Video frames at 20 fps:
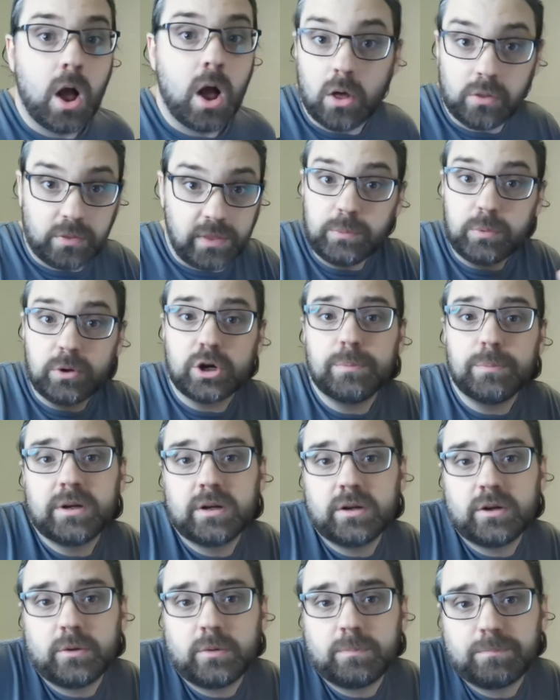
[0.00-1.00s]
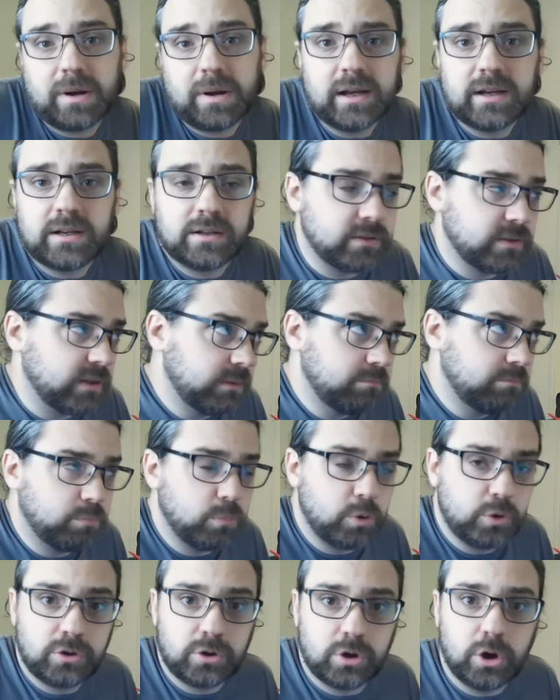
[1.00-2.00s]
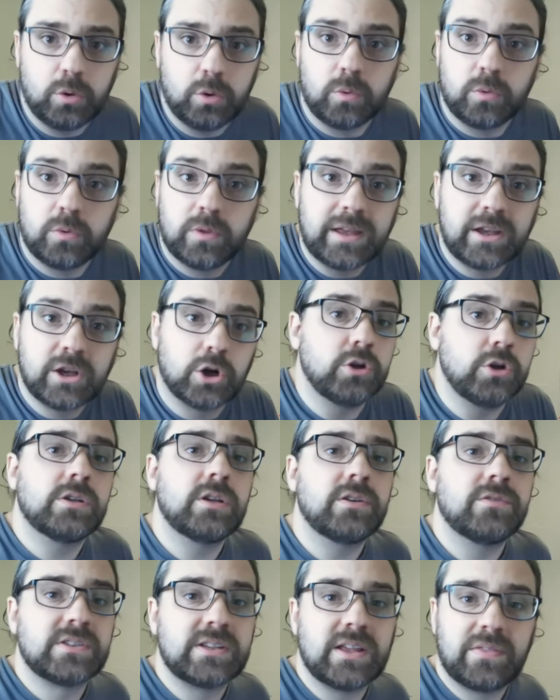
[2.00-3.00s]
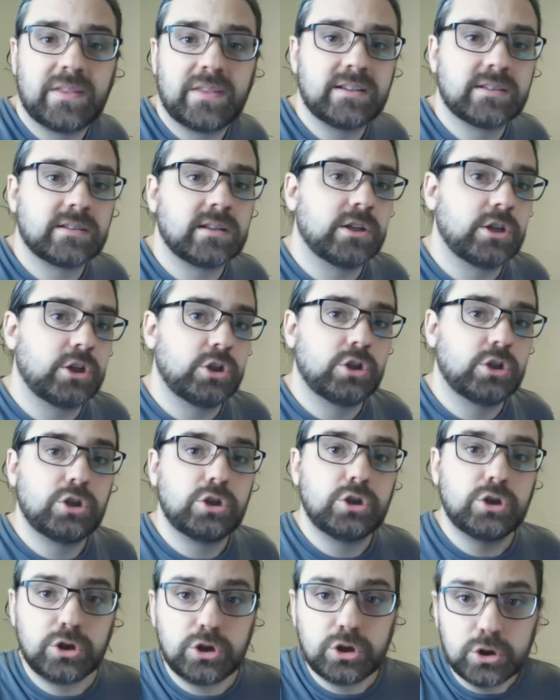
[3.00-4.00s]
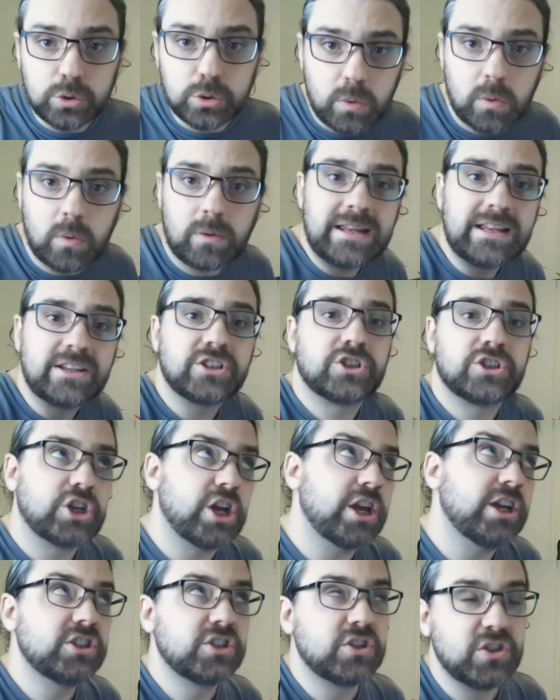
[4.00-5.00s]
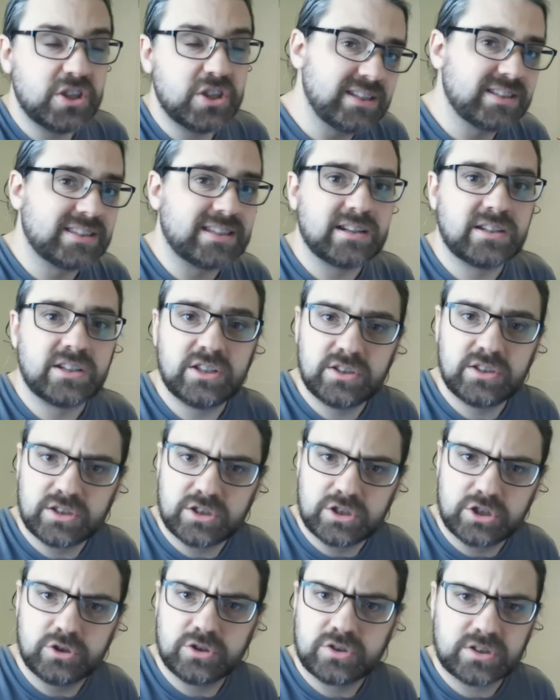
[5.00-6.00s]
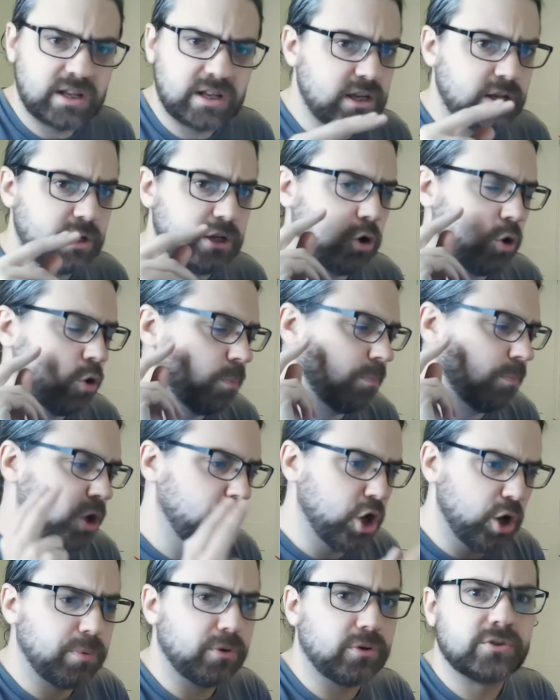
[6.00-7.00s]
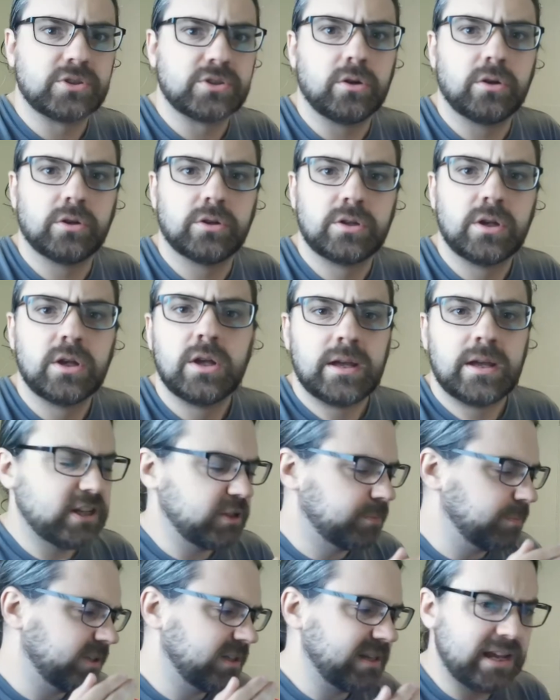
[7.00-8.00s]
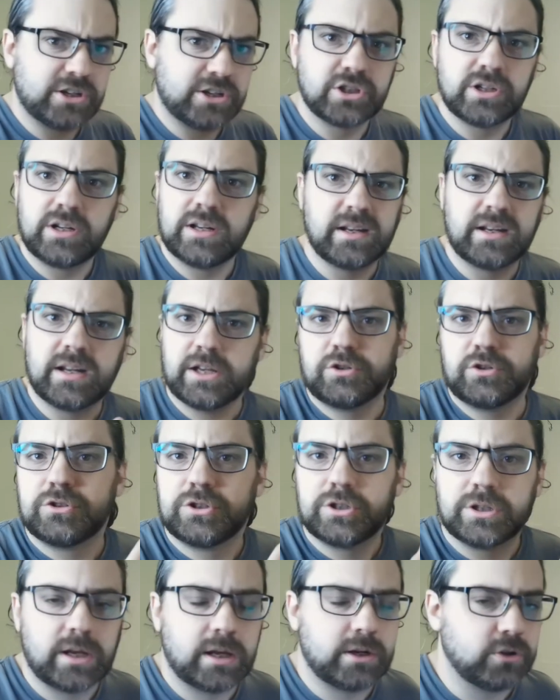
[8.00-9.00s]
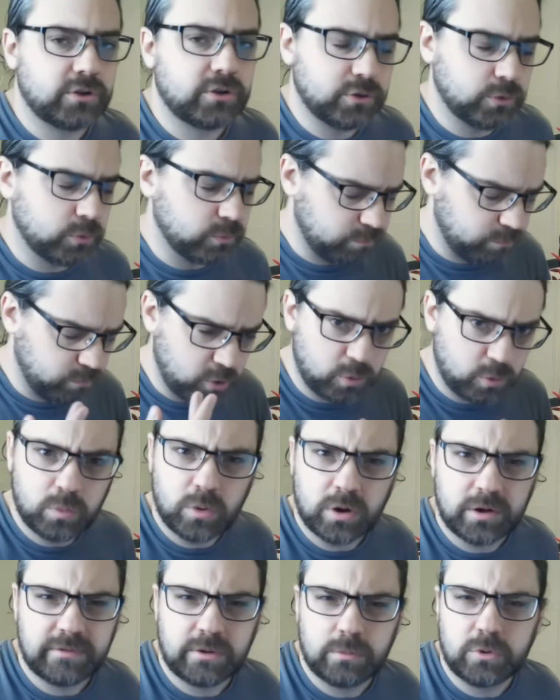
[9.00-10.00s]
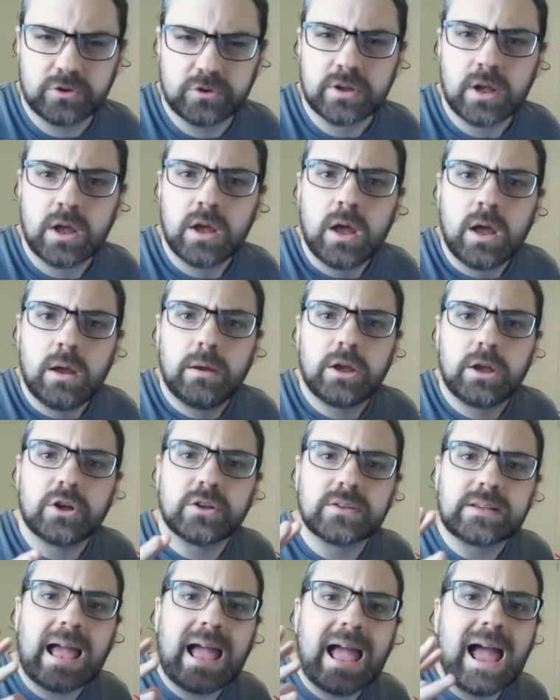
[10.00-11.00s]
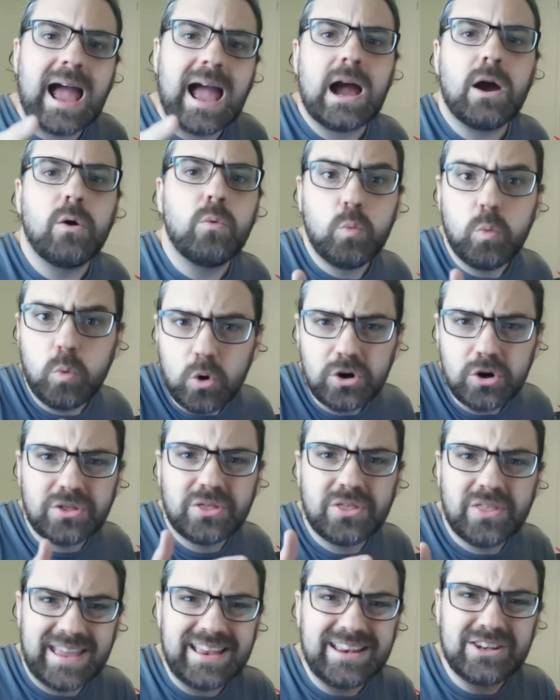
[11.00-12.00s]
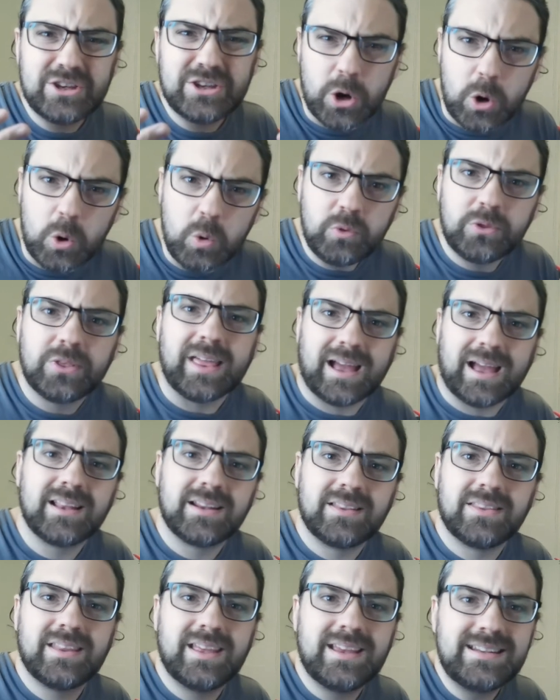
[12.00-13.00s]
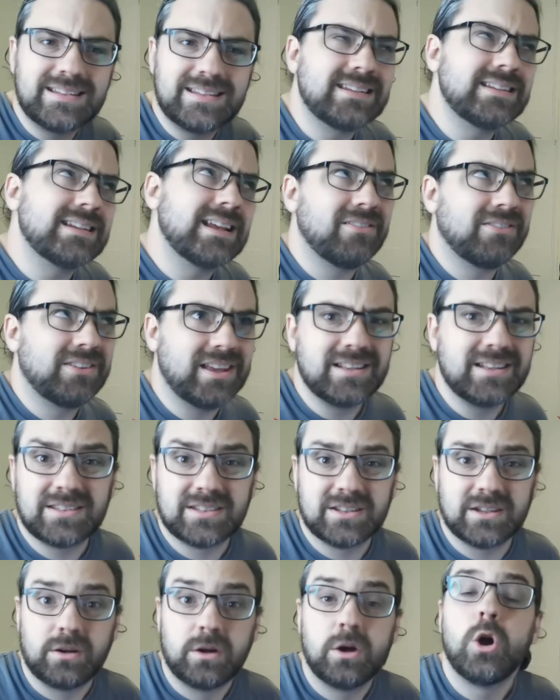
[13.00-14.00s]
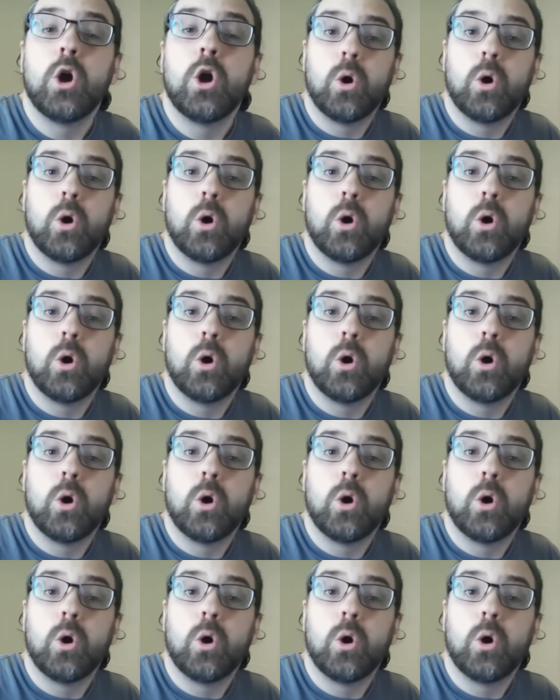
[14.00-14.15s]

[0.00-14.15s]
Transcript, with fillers: Uh, they were coming at it blind. They wouldn't know. They couldn't have said things like, you need to change this sentence to say your purple solid is potentially a nitrogen adduct or, or whatever it was, because how would they know that? They didn't have the answer.